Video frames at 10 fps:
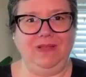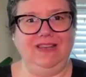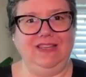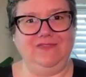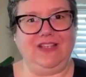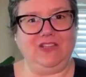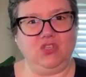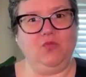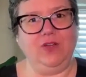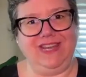in the belief
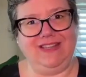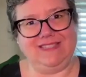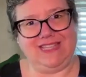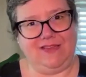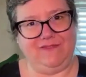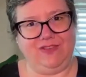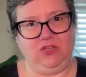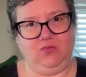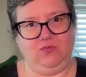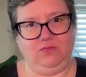that someone else
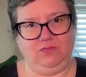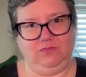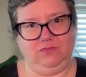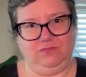has in you.